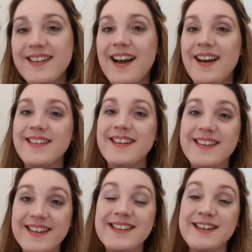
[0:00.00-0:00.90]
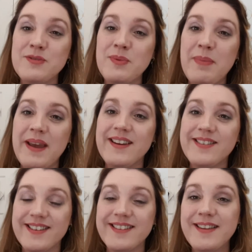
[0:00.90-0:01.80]
it has. And did it teach me
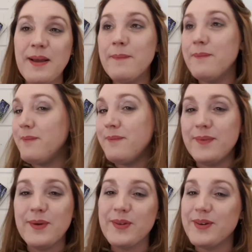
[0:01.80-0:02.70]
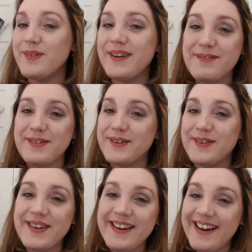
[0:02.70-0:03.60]
patience? more than you'll ever know.